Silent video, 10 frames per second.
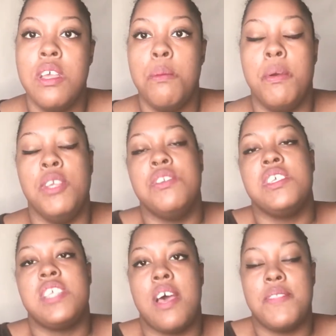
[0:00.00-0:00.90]
But you
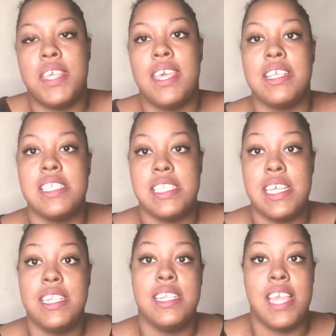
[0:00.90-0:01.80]
just have to
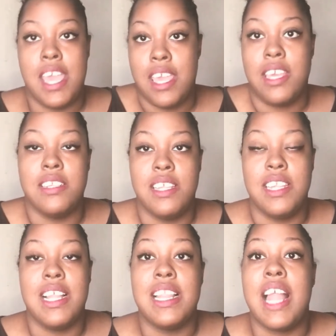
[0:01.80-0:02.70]
extend a hand and
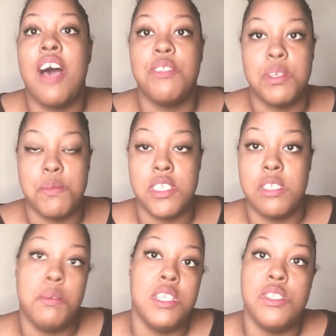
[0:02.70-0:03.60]
allow them to
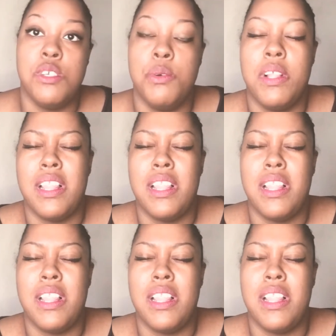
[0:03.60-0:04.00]
speak to you.